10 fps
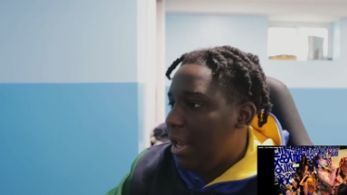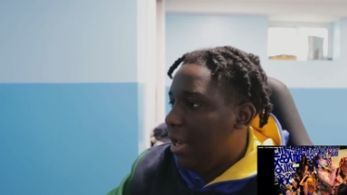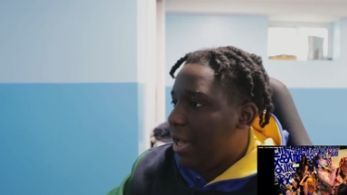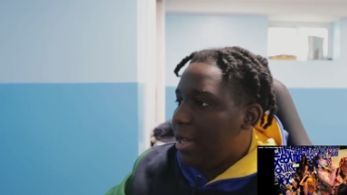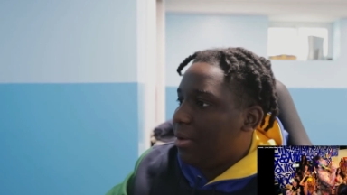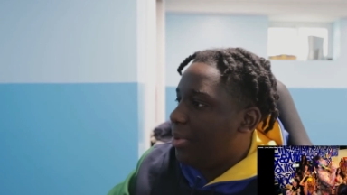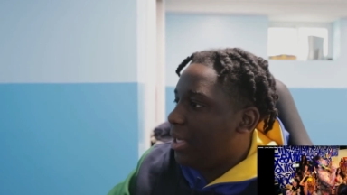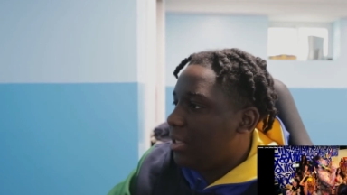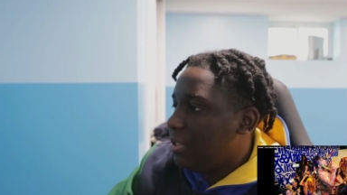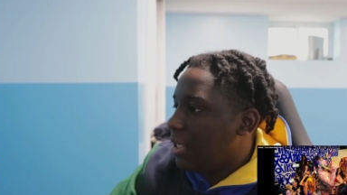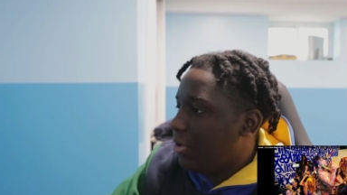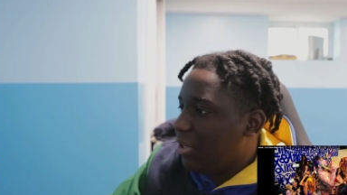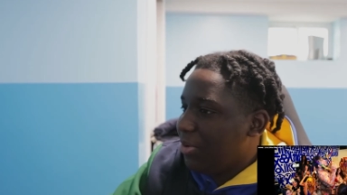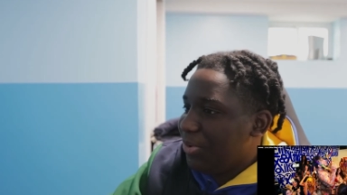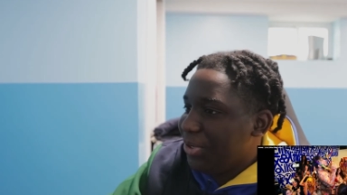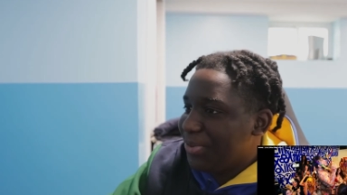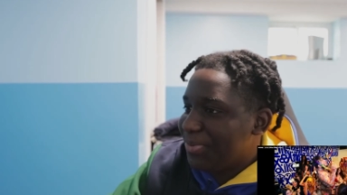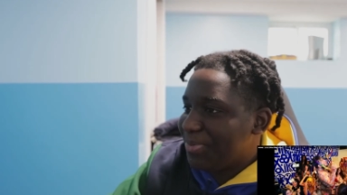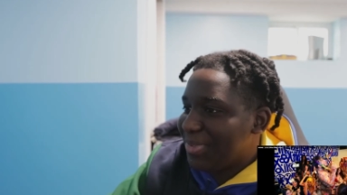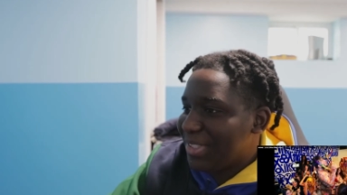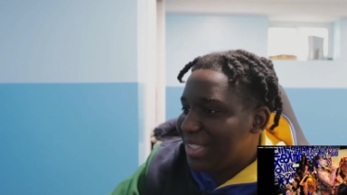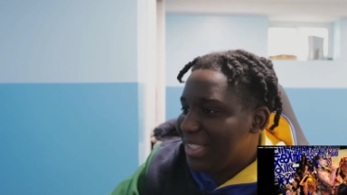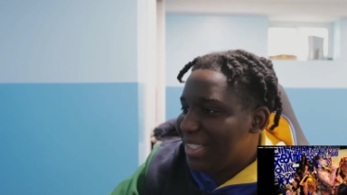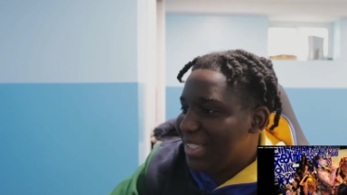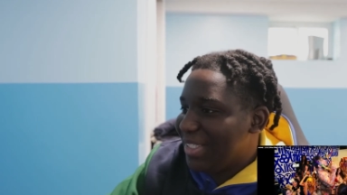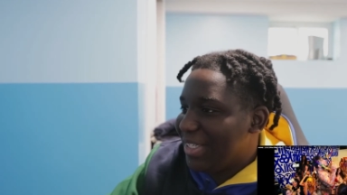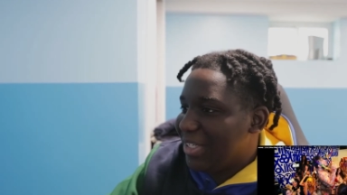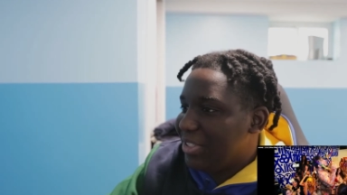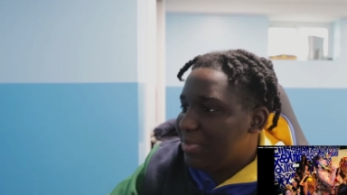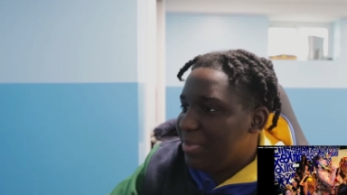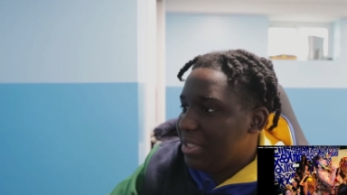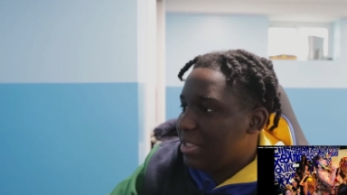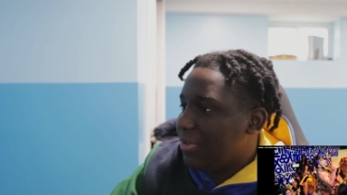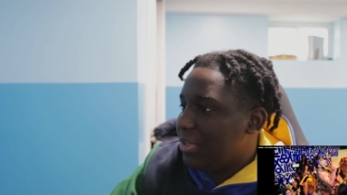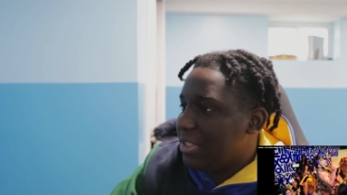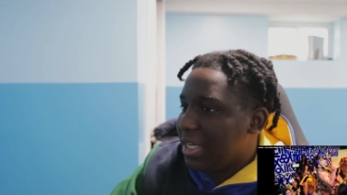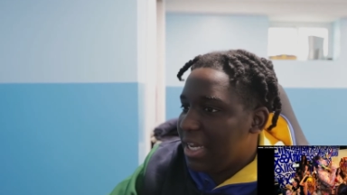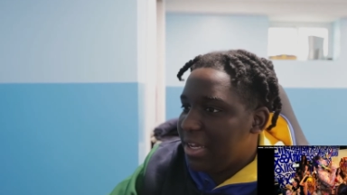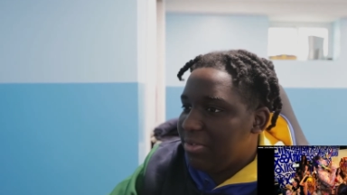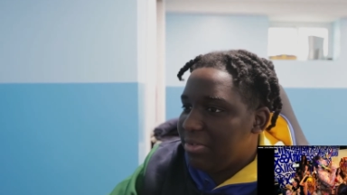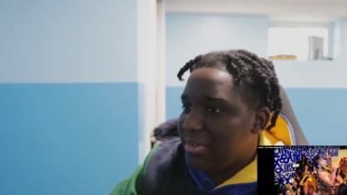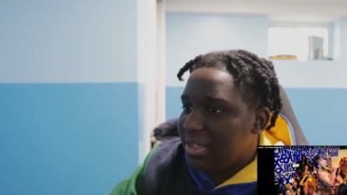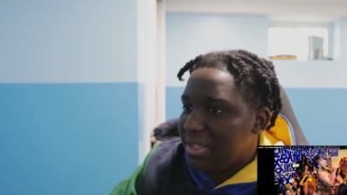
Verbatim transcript: A lot of Becky's out here, bro. Yo, this man's living his life.